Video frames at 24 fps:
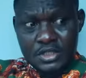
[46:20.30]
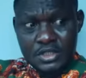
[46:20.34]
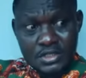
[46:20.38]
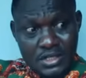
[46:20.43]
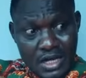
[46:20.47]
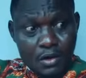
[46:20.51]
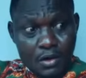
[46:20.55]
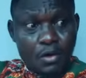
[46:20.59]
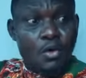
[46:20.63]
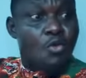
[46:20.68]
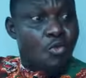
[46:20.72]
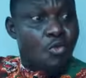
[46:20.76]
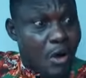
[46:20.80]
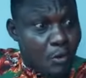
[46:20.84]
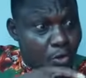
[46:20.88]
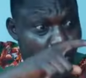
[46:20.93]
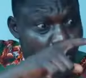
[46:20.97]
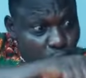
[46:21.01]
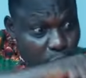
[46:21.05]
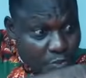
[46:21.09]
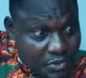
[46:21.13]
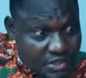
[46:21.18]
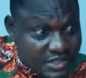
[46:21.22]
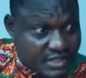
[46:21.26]
Now, why will
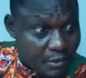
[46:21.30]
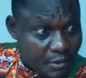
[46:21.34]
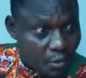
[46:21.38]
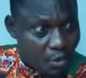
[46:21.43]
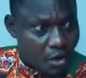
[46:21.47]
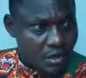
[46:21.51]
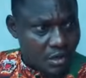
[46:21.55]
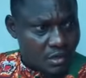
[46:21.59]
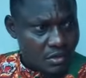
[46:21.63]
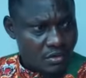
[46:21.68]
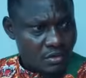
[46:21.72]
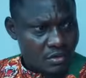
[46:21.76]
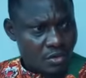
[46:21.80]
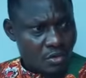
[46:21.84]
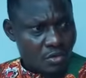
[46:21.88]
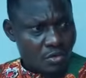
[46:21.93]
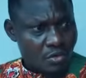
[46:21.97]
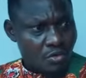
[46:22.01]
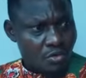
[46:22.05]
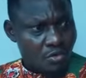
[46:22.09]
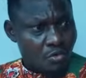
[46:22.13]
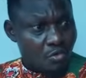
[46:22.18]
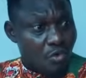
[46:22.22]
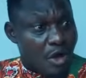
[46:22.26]
you be the one?
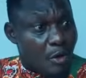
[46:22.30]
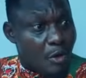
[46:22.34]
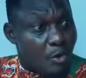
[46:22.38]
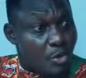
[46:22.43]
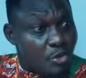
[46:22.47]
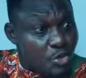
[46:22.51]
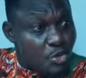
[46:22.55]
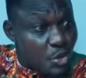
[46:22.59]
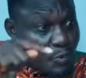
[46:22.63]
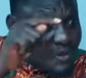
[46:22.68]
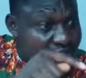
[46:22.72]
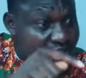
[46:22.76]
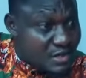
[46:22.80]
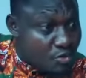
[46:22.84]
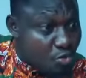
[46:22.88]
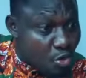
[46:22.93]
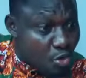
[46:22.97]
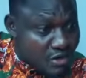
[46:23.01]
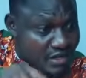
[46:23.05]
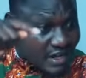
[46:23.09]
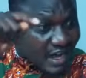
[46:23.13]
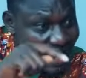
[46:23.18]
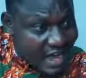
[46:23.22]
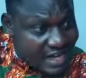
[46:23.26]
Why will you be the
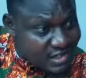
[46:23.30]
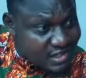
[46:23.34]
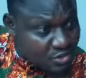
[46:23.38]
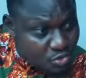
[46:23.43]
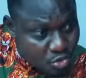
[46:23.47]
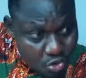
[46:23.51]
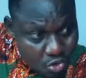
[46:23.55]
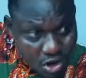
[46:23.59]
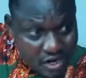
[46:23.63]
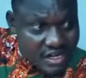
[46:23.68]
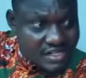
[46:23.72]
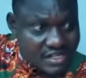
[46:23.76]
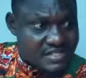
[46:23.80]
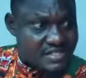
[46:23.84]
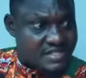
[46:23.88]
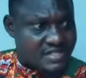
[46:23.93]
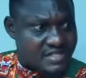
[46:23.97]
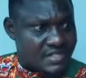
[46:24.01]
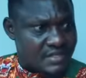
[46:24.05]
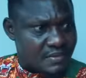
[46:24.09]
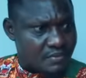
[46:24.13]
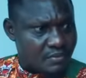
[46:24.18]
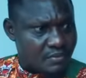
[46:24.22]
one they asked to go and assist